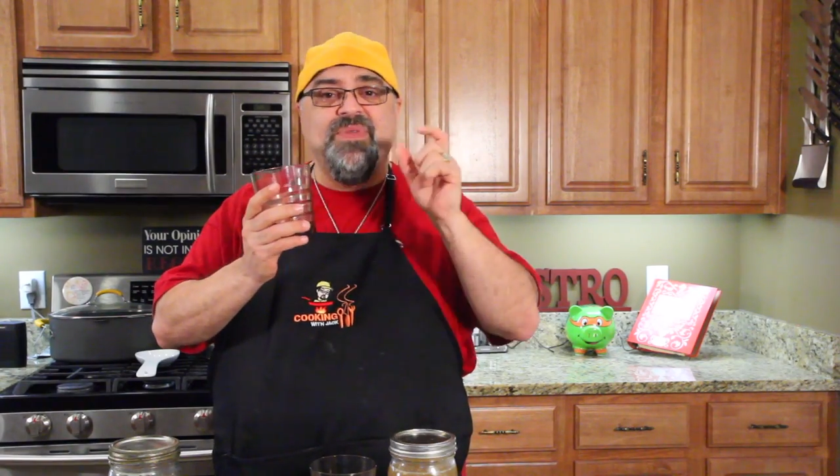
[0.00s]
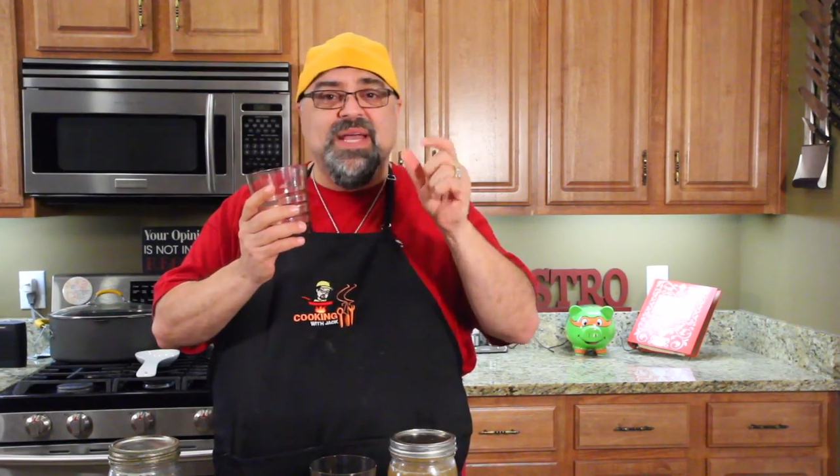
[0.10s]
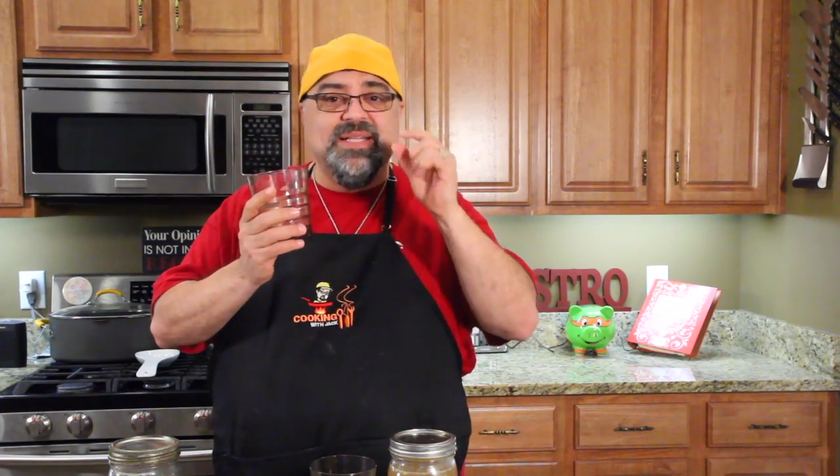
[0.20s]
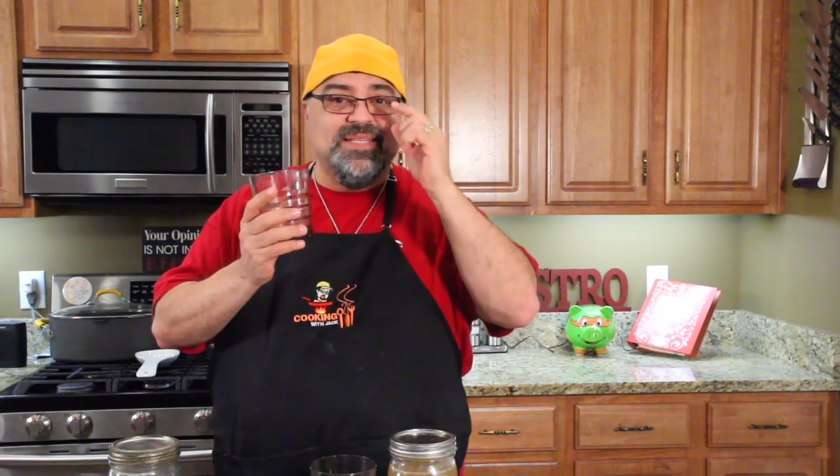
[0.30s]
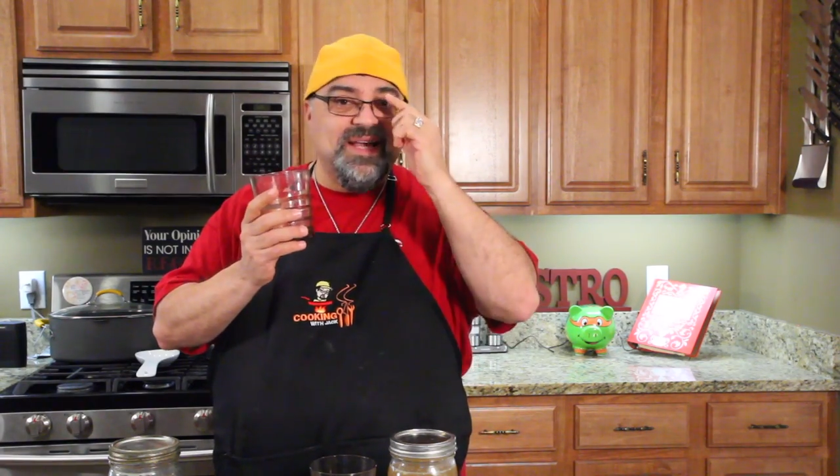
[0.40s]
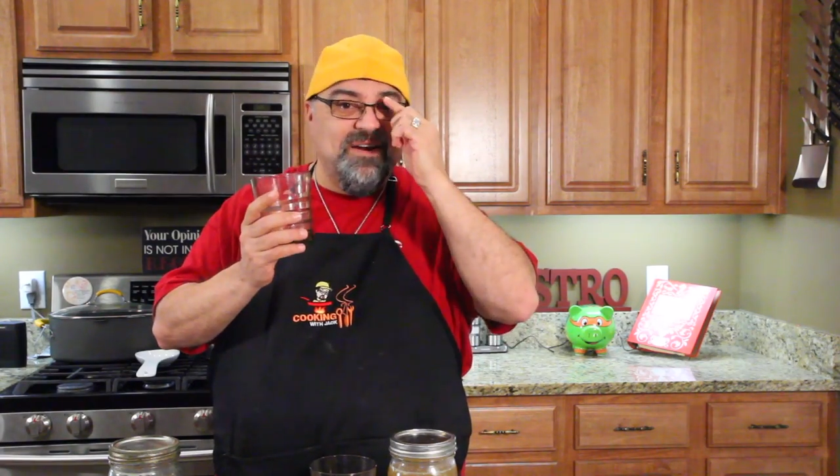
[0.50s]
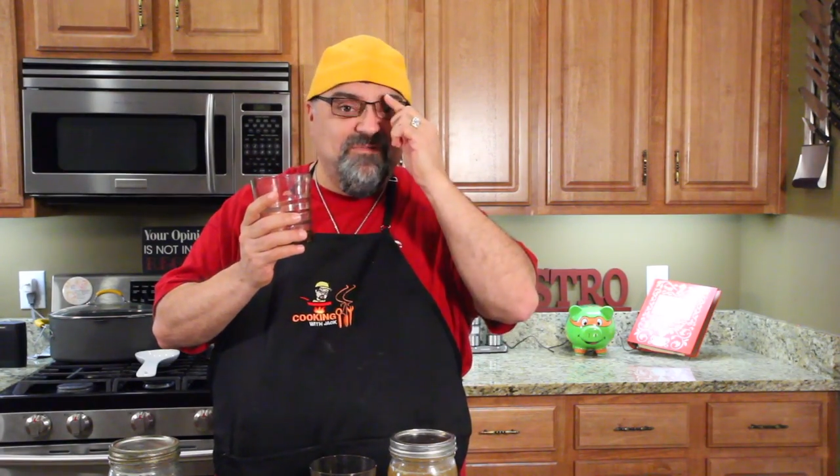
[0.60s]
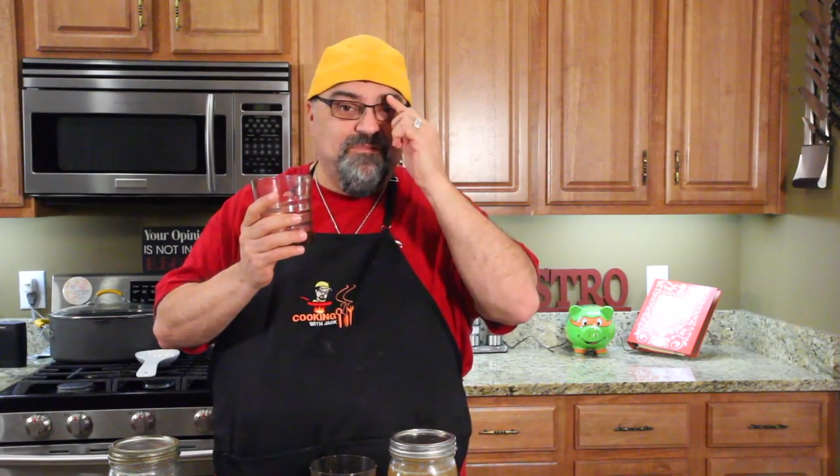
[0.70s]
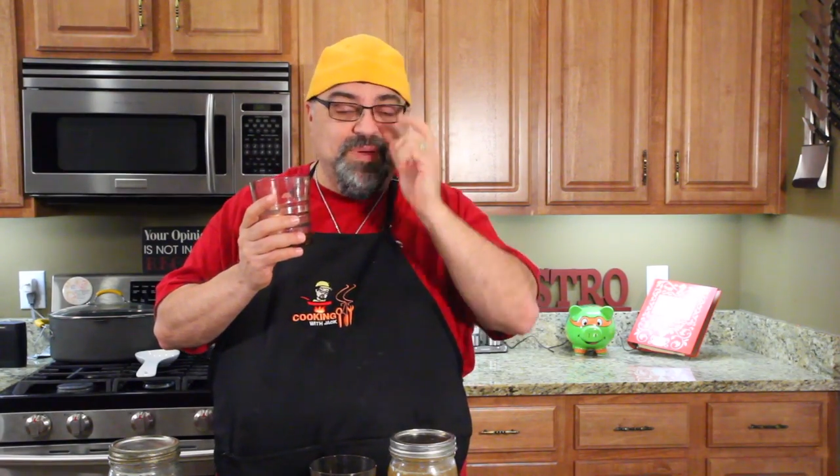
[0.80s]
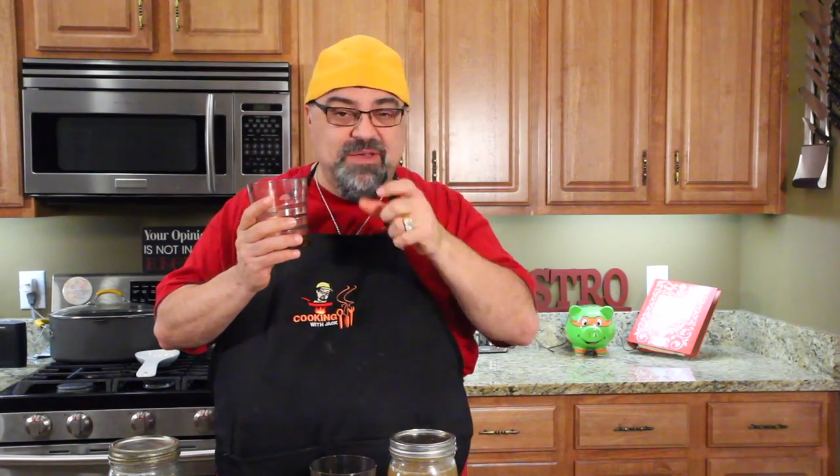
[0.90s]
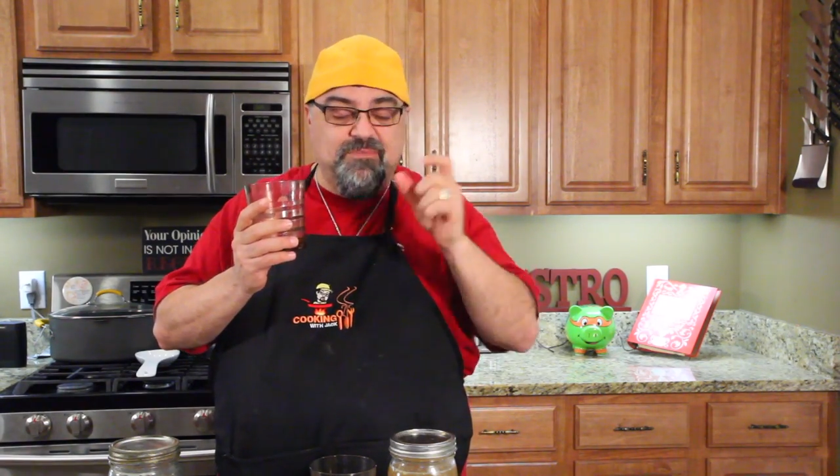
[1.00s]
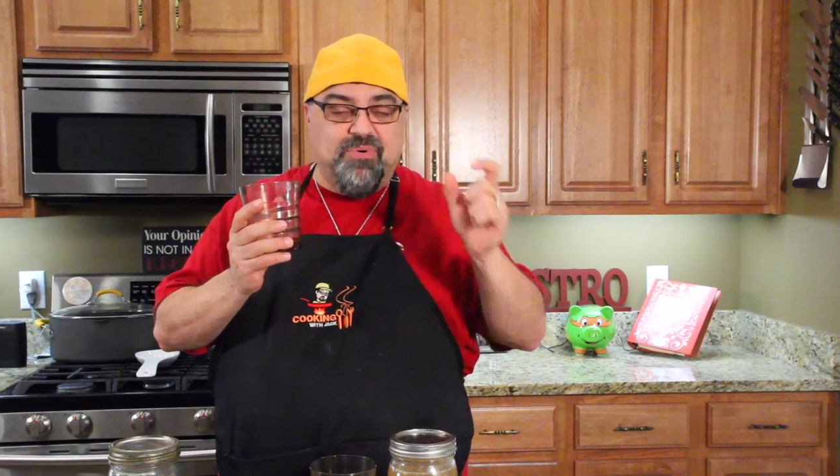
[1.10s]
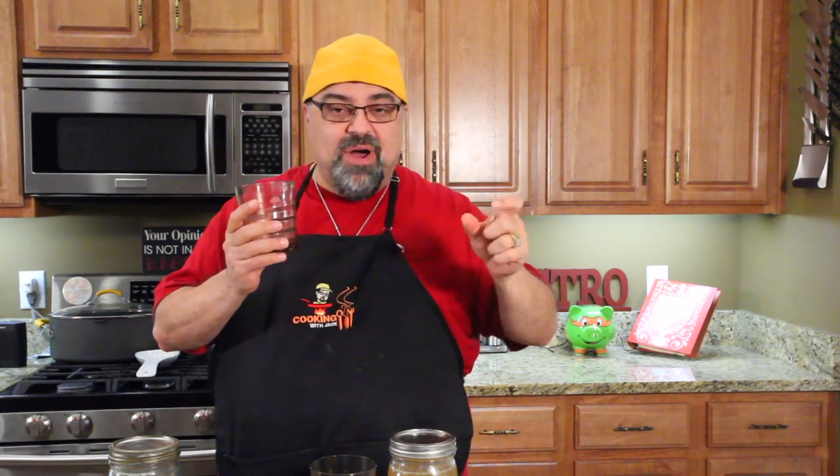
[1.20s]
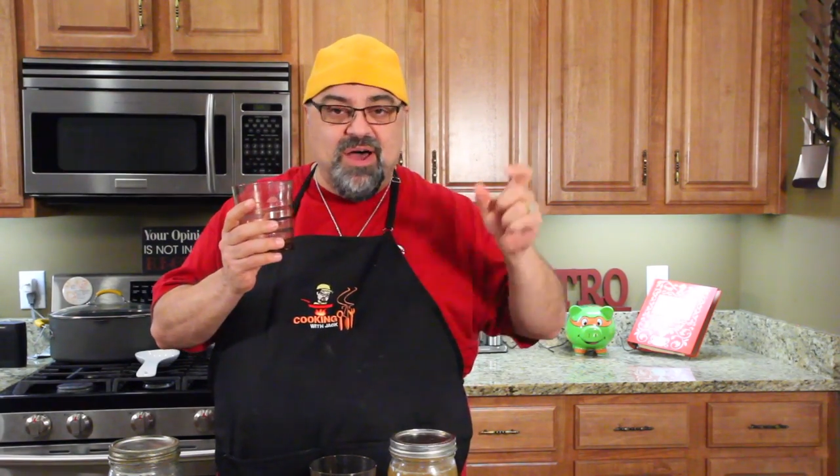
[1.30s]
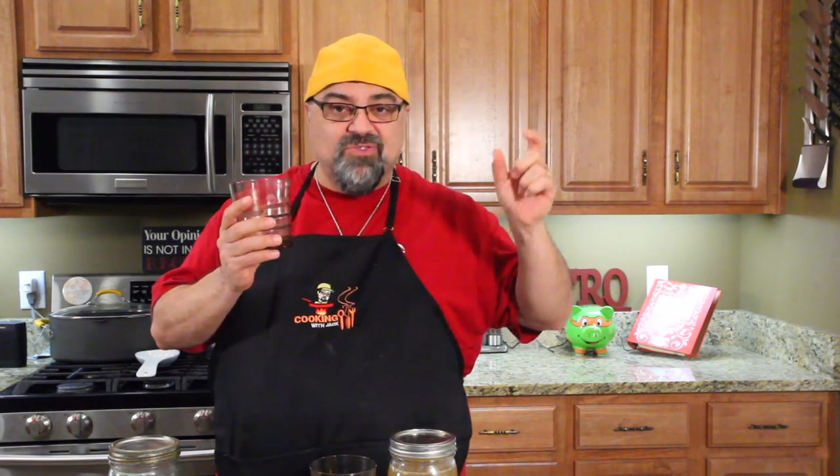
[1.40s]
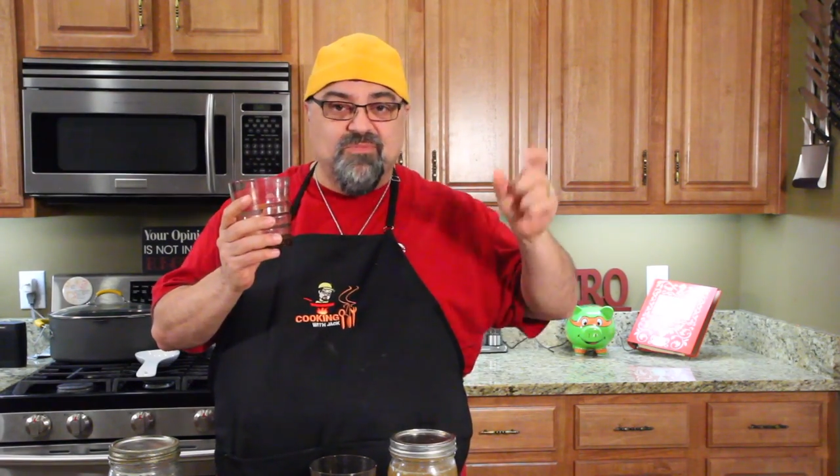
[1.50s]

instead of beef broth